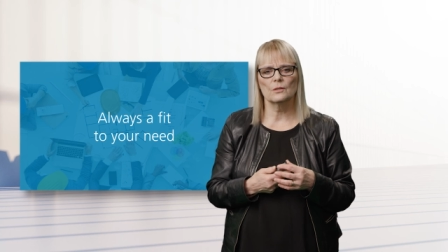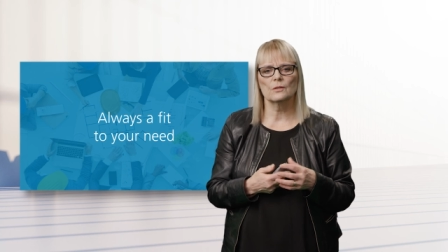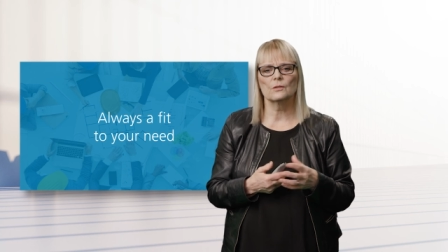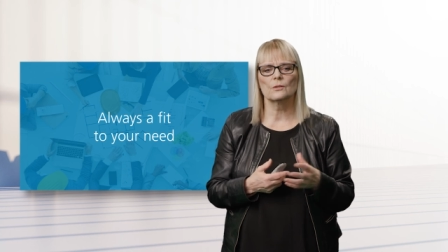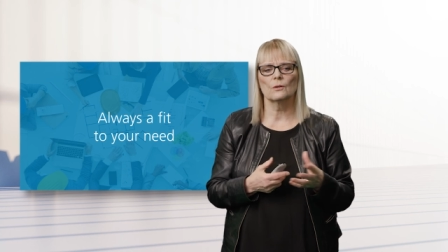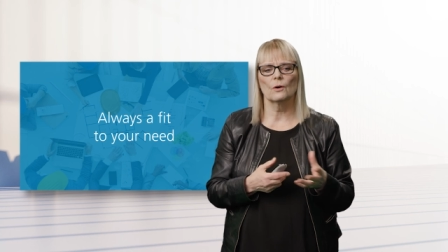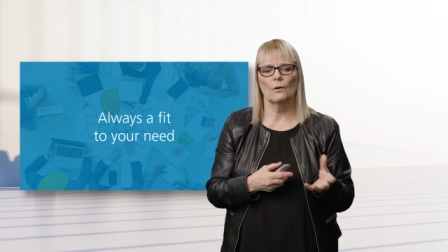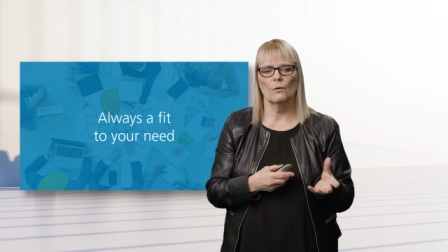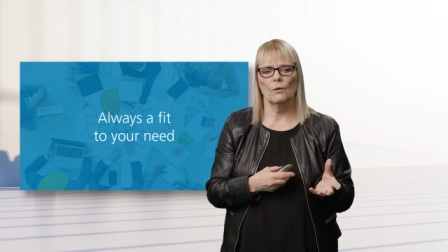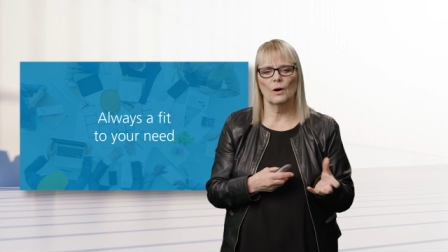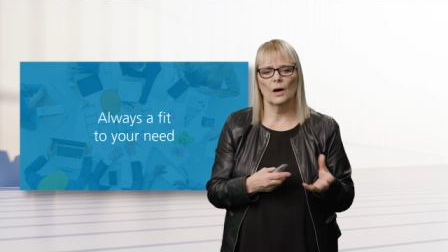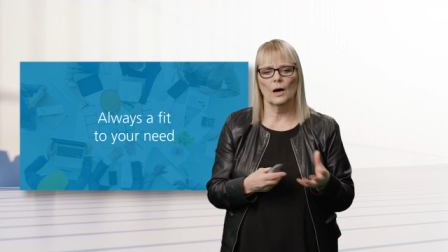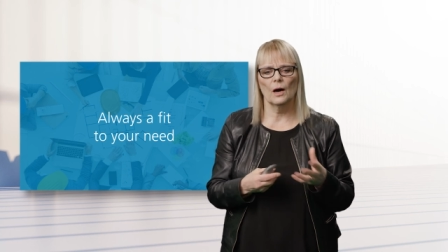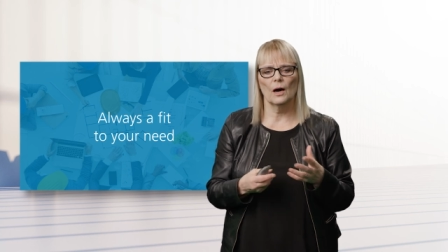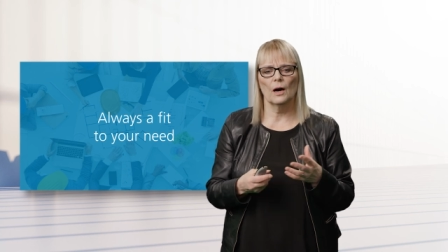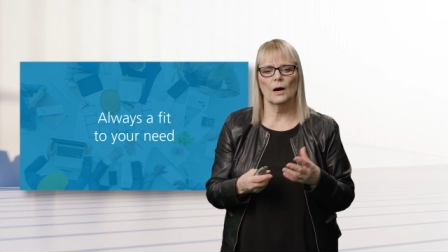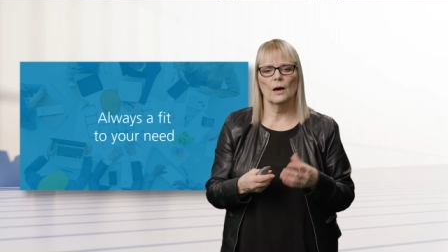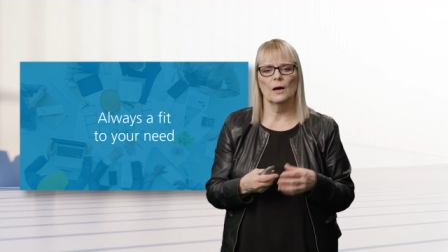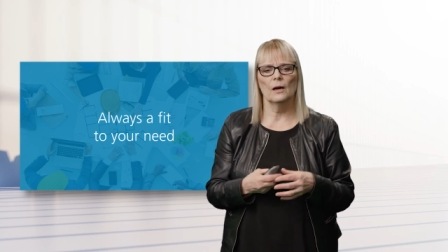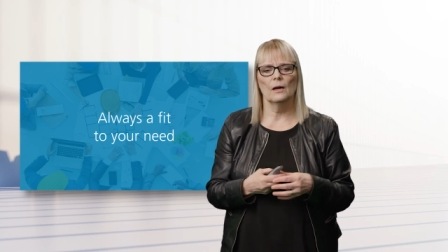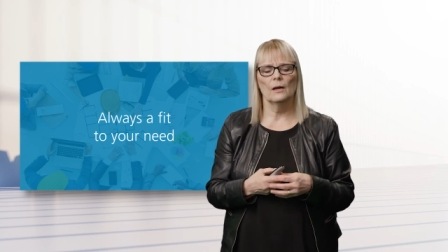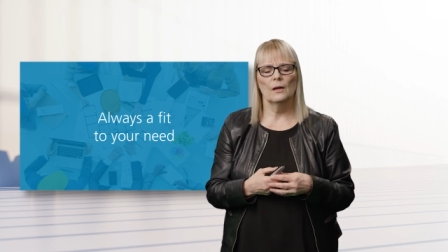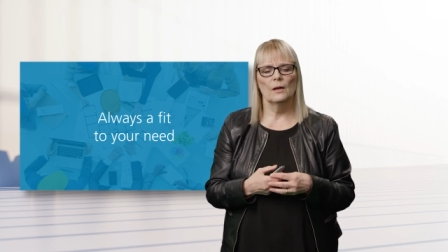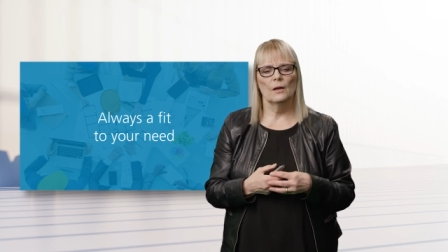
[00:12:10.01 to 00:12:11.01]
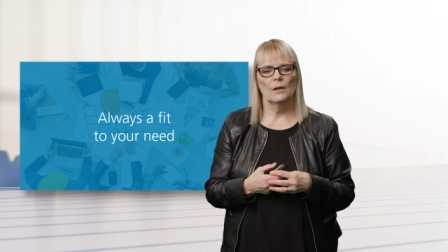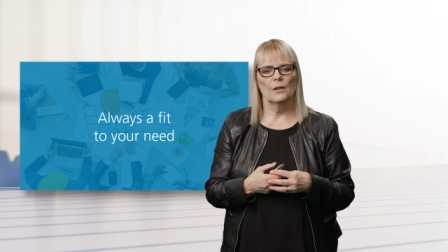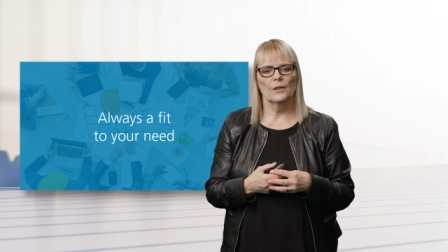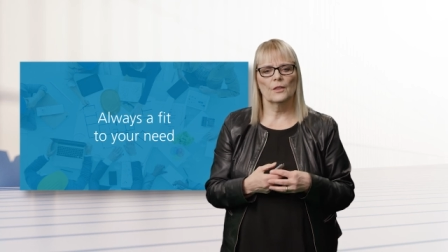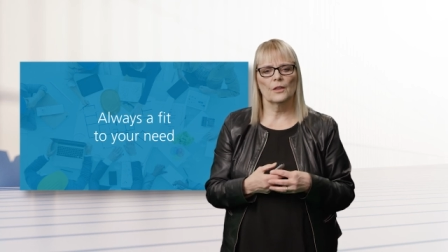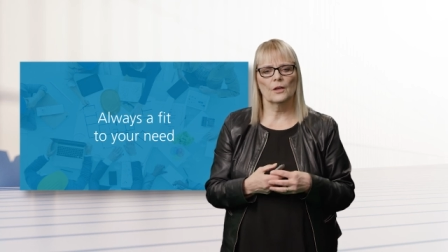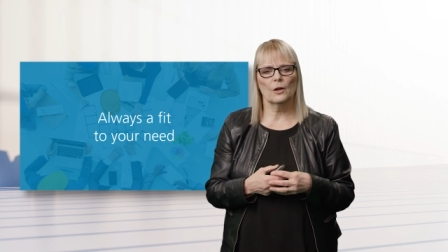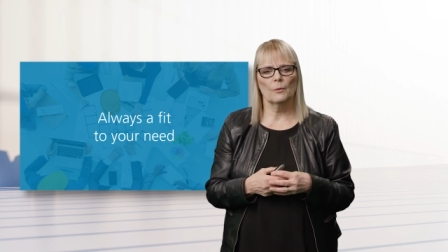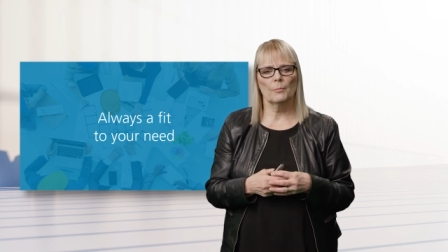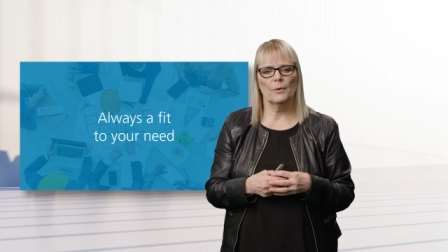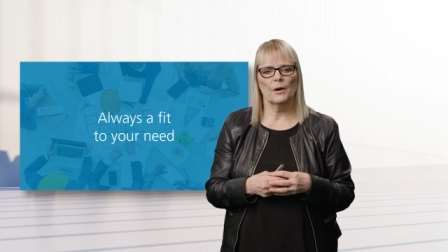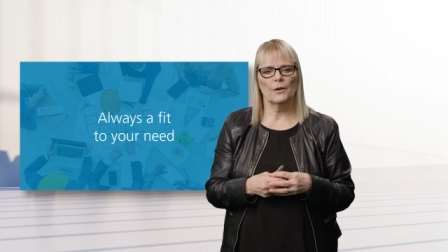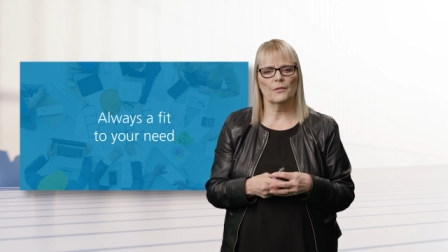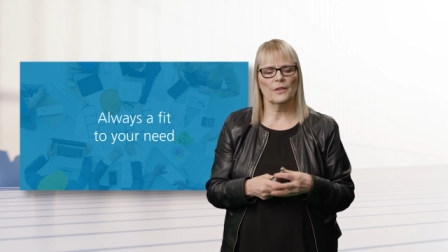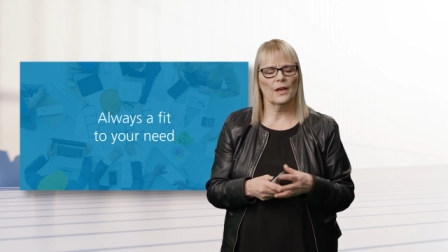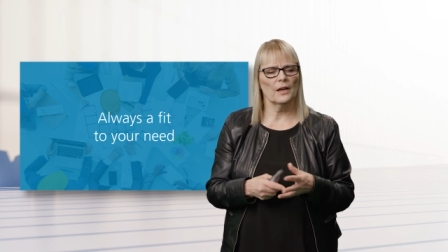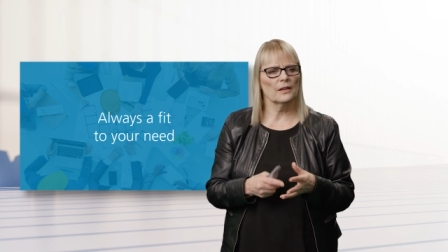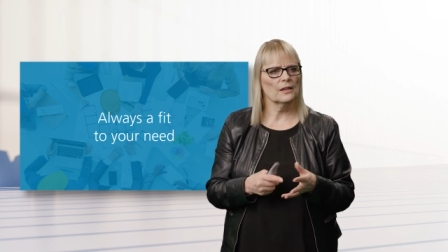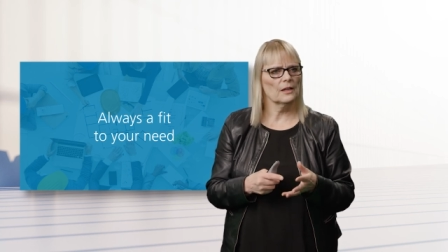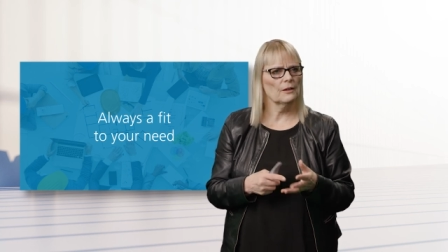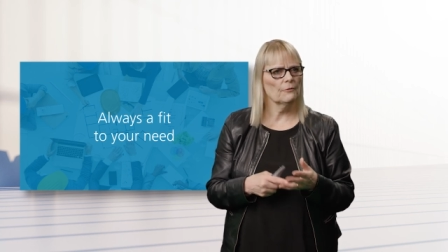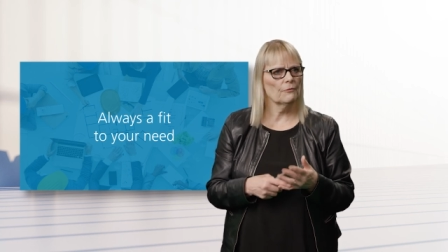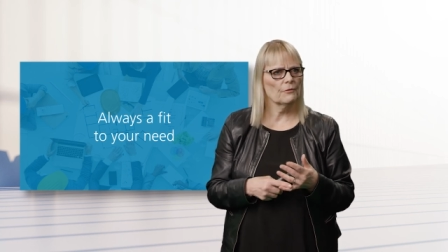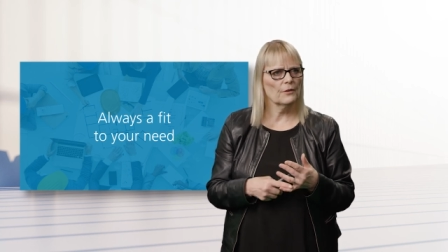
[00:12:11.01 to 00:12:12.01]
So think about
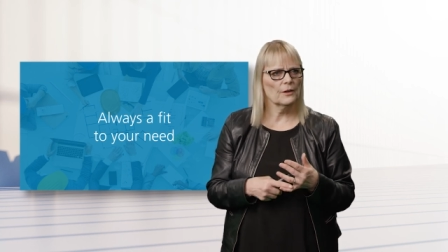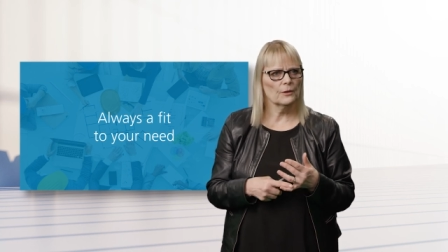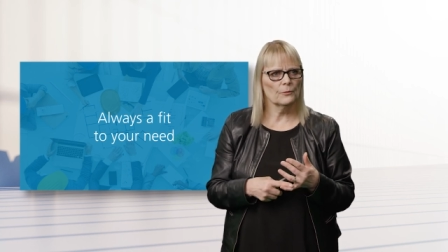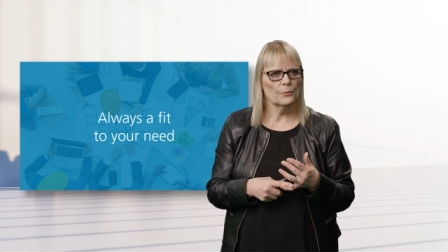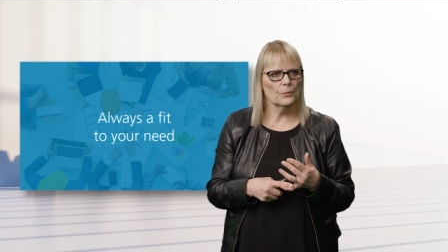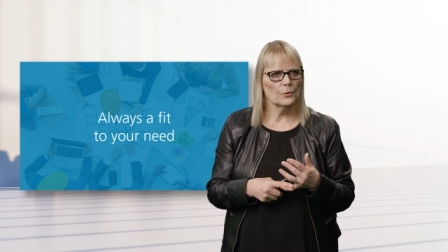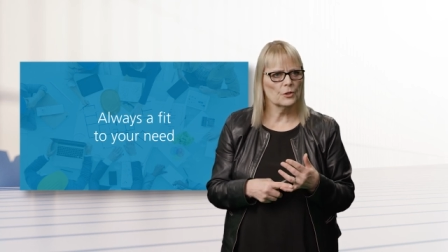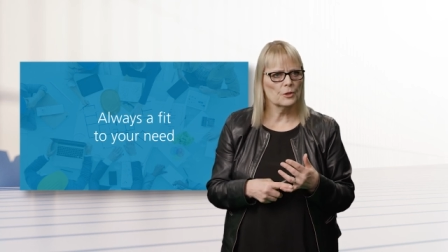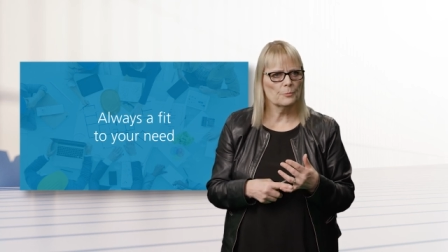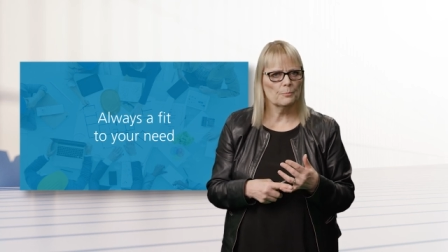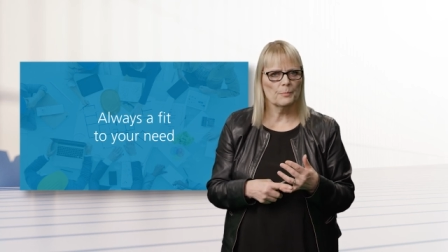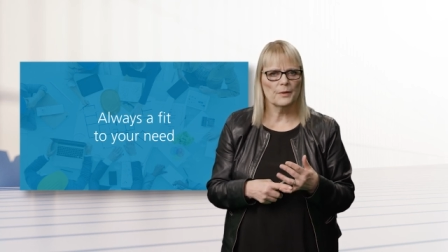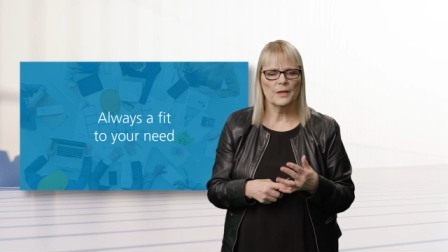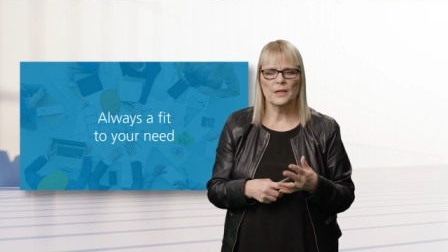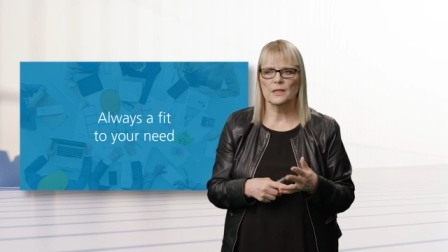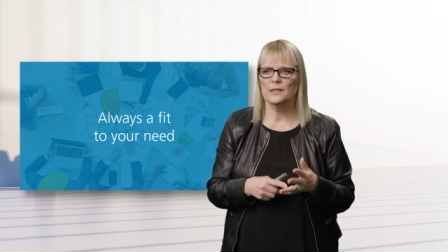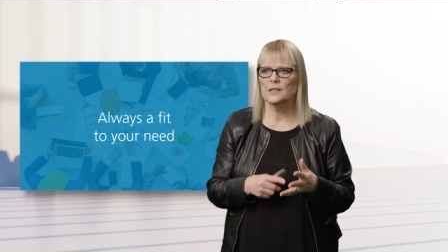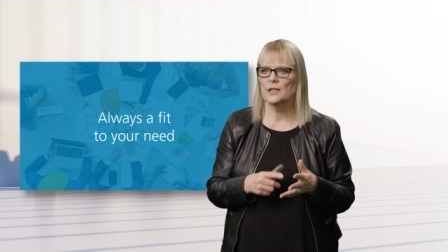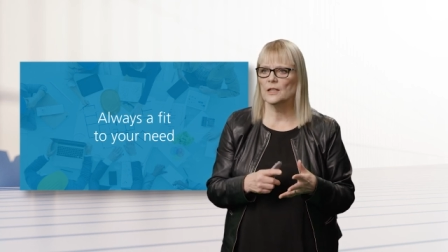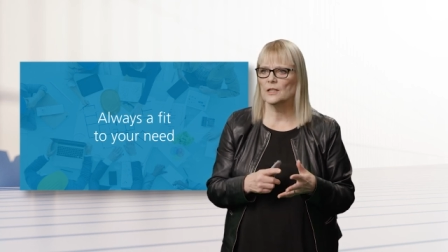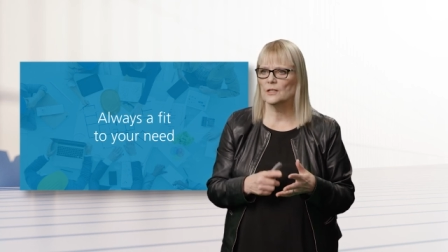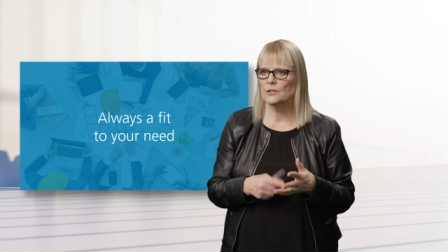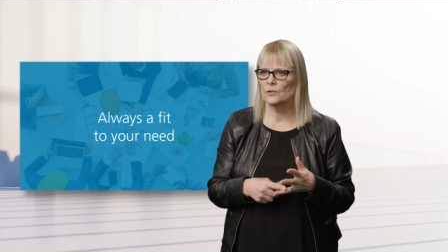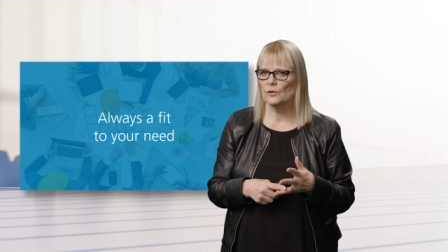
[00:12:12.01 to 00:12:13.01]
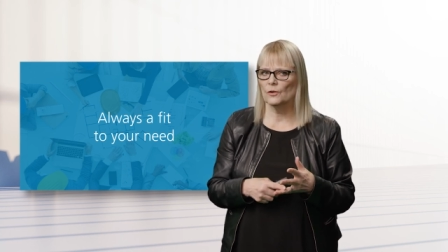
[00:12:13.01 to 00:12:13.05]
that different wood species,